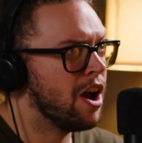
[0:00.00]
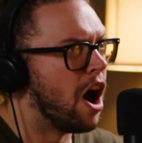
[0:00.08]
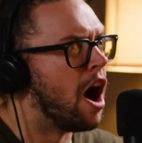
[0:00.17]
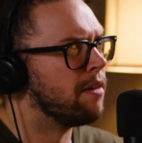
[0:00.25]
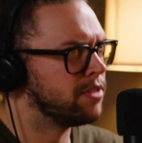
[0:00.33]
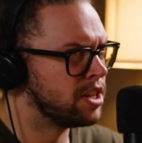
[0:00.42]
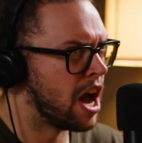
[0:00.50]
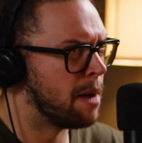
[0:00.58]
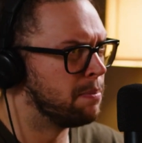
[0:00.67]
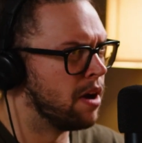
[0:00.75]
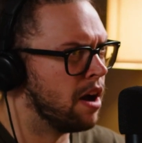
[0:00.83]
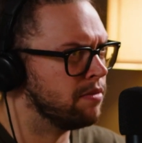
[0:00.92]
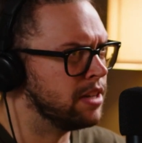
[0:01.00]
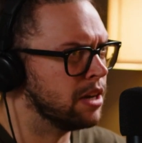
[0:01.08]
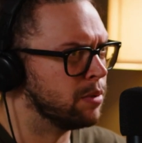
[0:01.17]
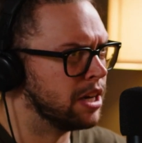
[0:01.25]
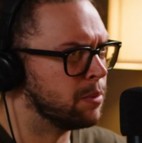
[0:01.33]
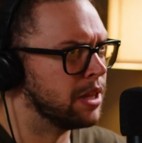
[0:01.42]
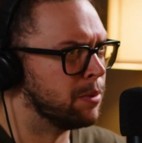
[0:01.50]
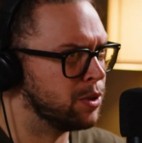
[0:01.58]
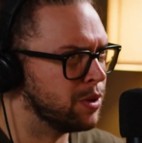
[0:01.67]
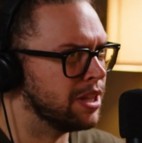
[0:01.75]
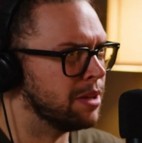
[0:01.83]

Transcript: off the top of the arena when they were doing